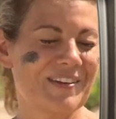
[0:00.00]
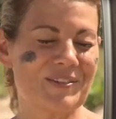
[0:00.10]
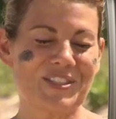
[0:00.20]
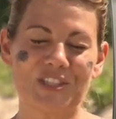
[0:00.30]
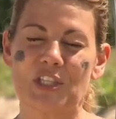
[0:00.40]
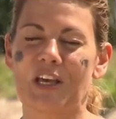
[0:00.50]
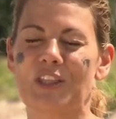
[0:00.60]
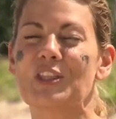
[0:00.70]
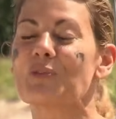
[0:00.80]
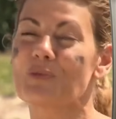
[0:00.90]
touching the
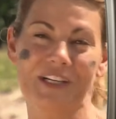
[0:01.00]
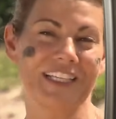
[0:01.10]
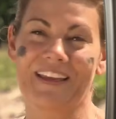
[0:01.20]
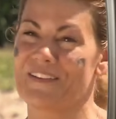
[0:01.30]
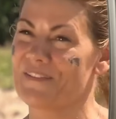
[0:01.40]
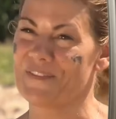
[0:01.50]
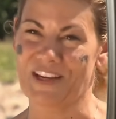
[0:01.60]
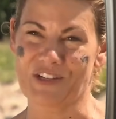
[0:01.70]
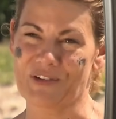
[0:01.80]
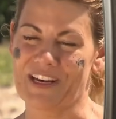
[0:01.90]
lives of readers
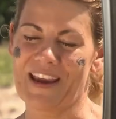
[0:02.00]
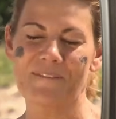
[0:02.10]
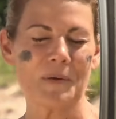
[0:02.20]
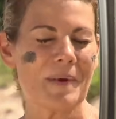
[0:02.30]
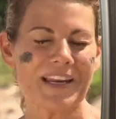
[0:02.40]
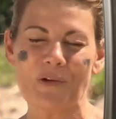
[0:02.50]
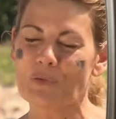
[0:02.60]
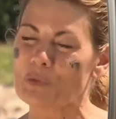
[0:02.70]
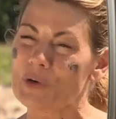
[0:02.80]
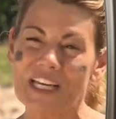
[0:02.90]
seeking
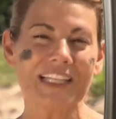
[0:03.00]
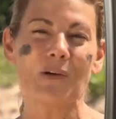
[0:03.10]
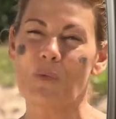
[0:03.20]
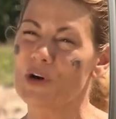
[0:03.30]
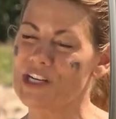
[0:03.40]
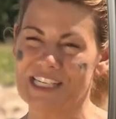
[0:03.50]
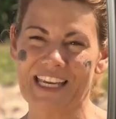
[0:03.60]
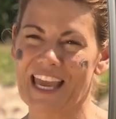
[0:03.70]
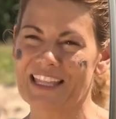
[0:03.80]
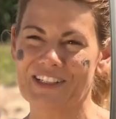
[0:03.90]
inspiration and wisdom.
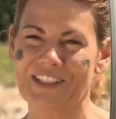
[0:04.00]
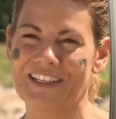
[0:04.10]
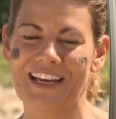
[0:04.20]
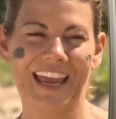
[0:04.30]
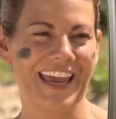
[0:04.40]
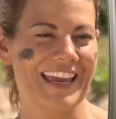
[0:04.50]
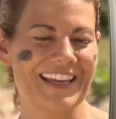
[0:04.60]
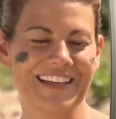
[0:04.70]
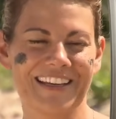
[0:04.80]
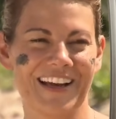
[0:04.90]
By twenty
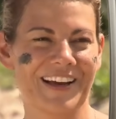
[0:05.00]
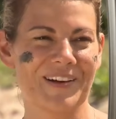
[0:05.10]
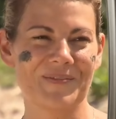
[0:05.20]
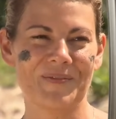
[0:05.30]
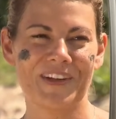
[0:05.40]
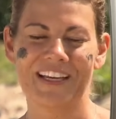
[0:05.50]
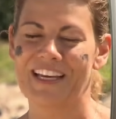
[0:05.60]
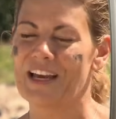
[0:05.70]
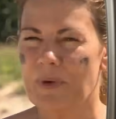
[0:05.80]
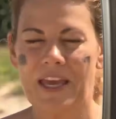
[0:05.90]
twenty-four,
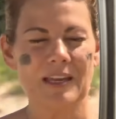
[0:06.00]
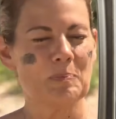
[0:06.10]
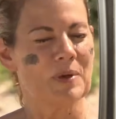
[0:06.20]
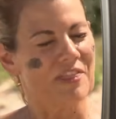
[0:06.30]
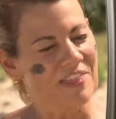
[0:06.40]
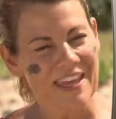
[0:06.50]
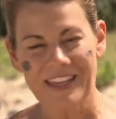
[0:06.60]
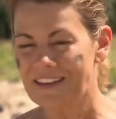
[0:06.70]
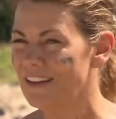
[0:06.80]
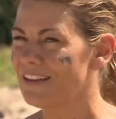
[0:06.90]
Lisa Welchel
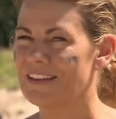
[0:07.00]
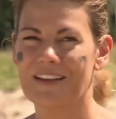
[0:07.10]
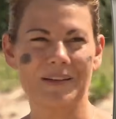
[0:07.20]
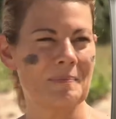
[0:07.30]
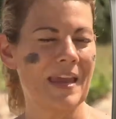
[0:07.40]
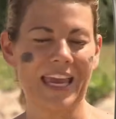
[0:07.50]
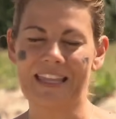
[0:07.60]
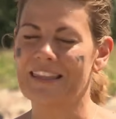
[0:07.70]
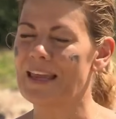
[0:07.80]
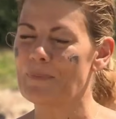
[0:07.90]
has reached the age of
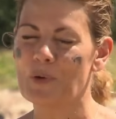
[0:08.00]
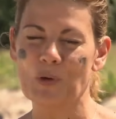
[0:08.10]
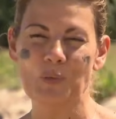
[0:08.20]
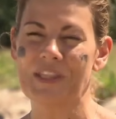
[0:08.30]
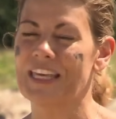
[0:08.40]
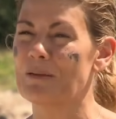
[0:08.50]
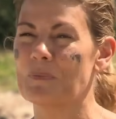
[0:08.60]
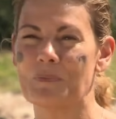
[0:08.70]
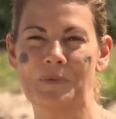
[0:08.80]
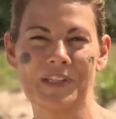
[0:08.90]
sixty-one,
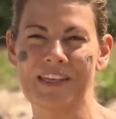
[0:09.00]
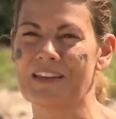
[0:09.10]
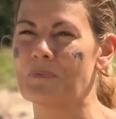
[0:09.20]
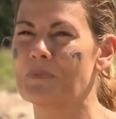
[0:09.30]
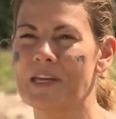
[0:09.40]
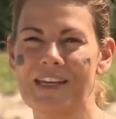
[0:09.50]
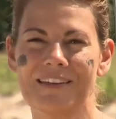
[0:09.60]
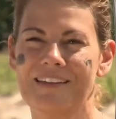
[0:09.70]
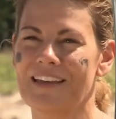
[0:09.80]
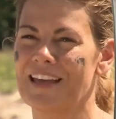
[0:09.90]
maintaining her
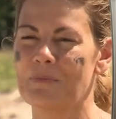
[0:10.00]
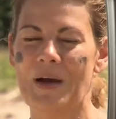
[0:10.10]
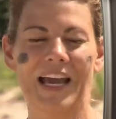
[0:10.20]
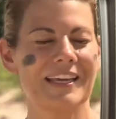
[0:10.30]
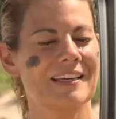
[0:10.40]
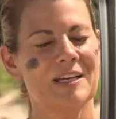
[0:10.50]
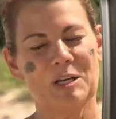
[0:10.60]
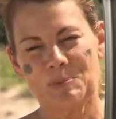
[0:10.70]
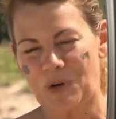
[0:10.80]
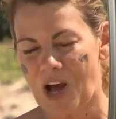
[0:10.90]
influence and presence